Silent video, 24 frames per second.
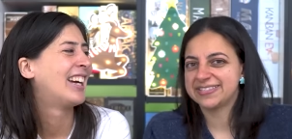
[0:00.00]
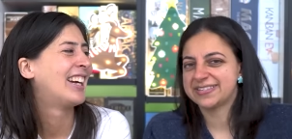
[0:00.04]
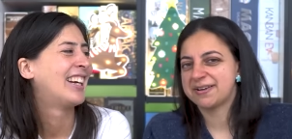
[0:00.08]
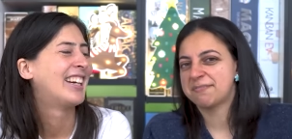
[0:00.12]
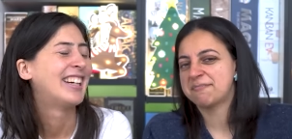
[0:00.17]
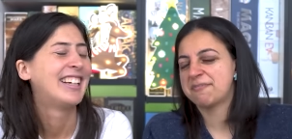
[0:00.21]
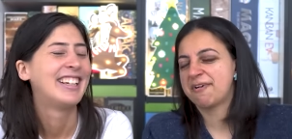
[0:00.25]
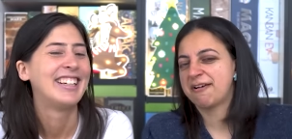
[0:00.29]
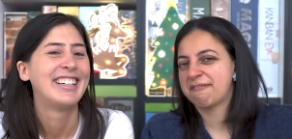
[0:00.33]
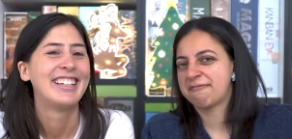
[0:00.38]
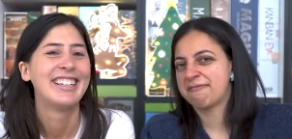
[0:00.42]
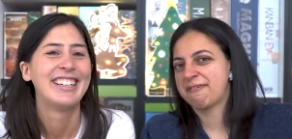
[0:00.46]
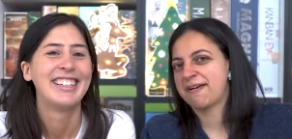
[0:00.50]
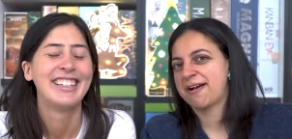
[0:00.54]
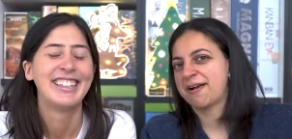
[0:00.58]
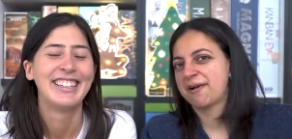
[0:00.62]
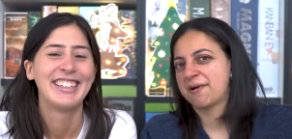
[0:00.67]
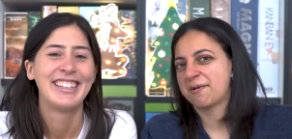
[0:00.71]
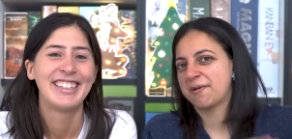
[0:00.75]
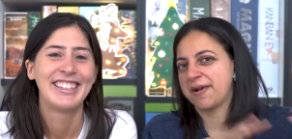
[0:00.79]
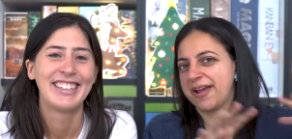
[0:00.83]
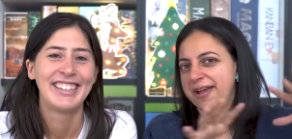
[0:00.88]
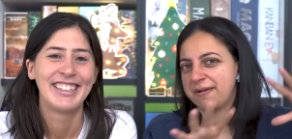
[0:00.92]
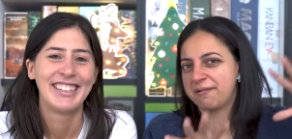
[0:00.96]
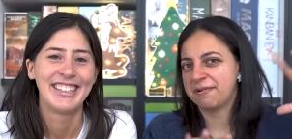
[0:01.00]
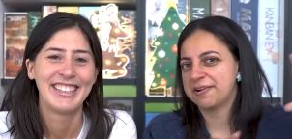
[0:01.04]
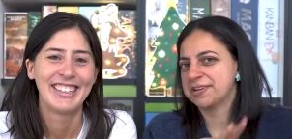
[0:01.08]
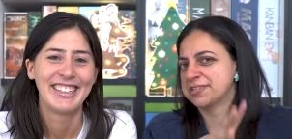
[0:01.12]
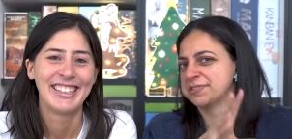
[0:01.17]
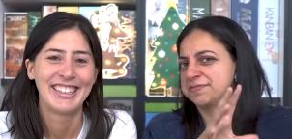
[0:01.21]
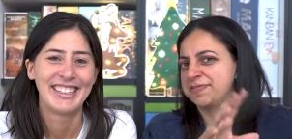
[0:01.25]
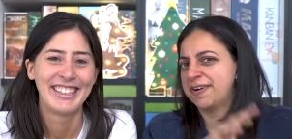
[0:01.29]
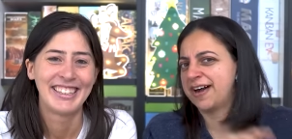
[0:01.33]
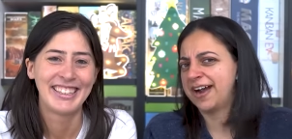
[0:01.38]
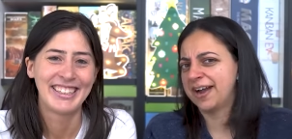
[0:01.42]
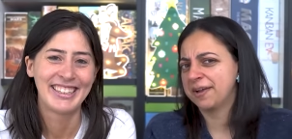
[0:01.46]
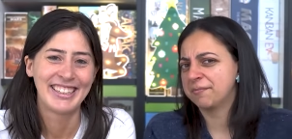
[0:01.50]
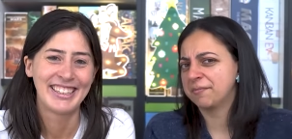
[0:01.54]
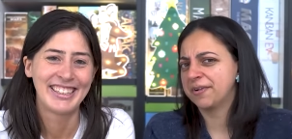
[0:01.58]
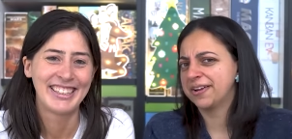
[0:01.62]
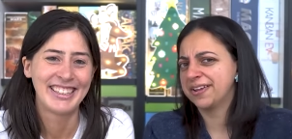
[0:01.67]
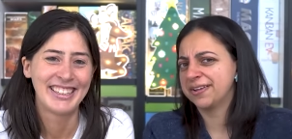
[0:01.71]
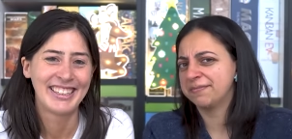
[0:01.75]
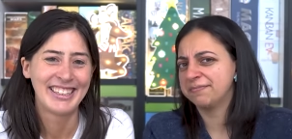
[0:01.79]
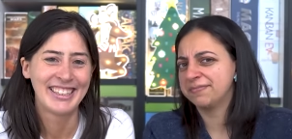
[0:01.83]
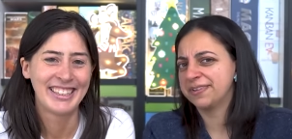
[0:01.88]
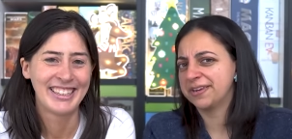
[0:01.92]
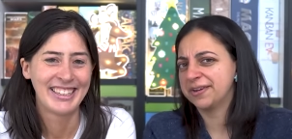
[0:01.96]
Speaker 1: somewhere far away where it's fine, where
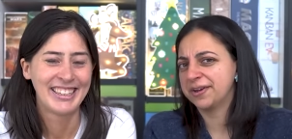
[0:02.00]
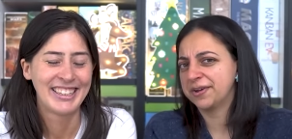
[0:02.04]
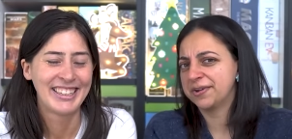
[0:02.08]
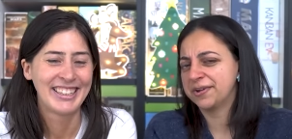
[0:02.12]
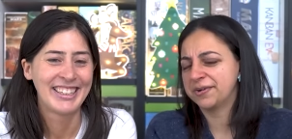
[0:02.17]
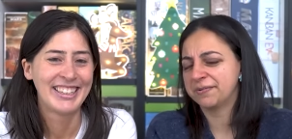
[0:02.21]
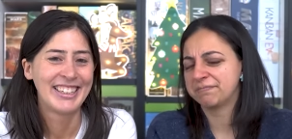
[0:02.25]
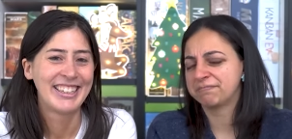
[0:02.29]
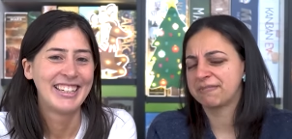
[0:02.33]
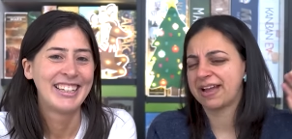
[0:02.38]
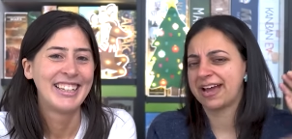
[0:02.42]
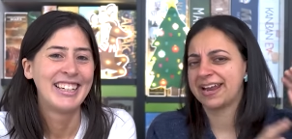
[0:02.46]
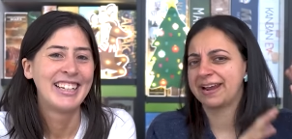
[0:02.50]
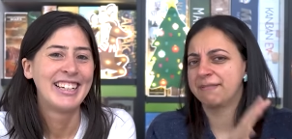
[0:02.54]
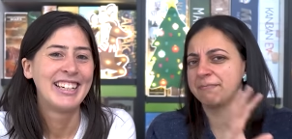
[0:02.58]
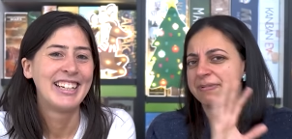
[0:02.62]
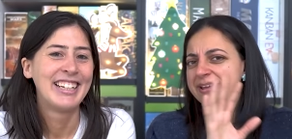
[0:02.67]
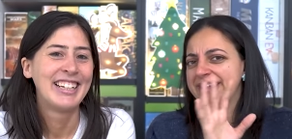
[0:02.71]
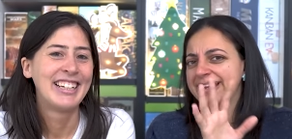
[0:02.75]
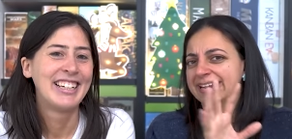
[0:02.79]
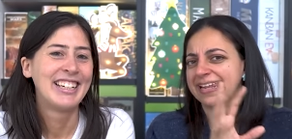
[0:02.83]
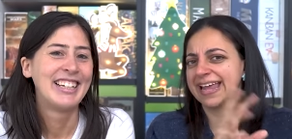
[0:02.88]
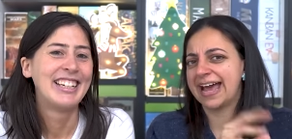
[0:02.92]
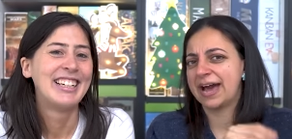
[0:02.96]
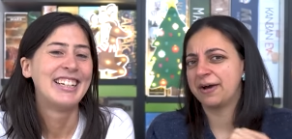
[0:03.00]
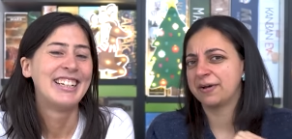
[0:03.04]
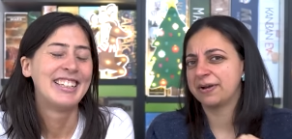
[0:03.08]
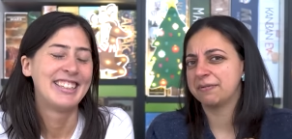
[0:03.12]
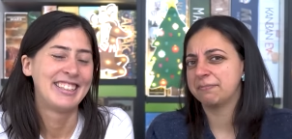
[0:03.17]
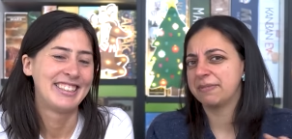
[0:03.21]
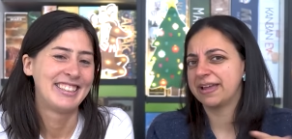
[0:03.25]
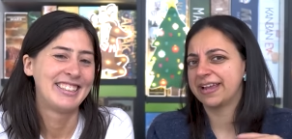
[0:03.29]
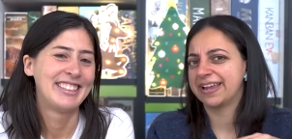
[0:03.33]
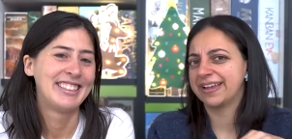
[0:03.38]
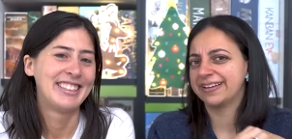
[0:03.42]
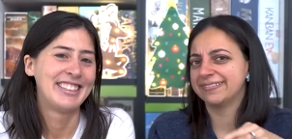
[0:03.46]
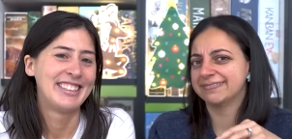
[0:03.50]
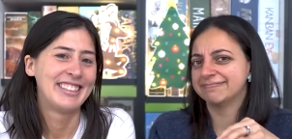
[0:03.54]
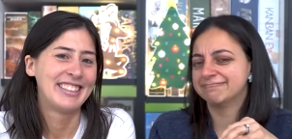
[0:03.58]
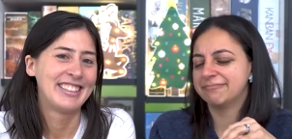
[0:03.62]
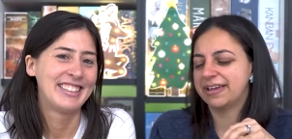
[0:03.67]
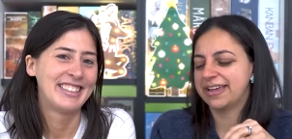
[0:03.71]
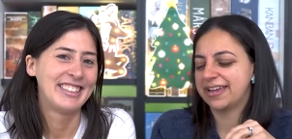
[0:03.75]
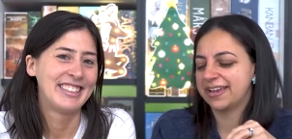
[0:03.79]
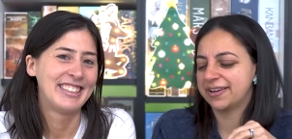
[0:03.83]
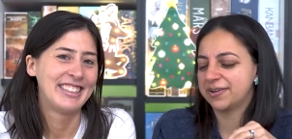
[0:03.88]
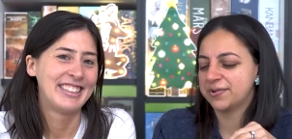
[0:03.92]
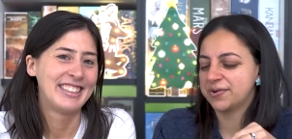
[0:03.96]
you you know you're kind of being loud and making
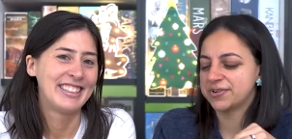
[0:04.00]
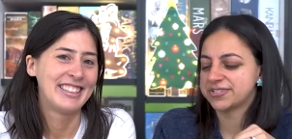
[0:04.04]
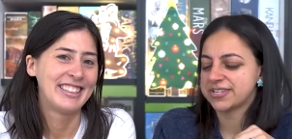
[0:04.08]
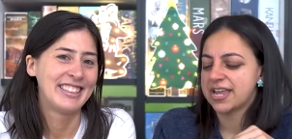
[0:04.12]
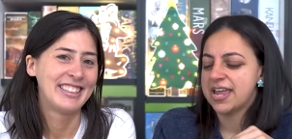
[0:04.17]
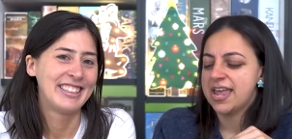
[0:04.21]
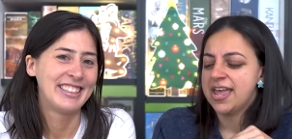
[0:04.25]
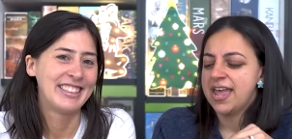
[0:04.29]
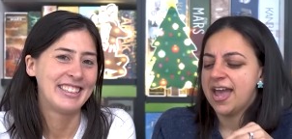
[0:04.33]
making noise.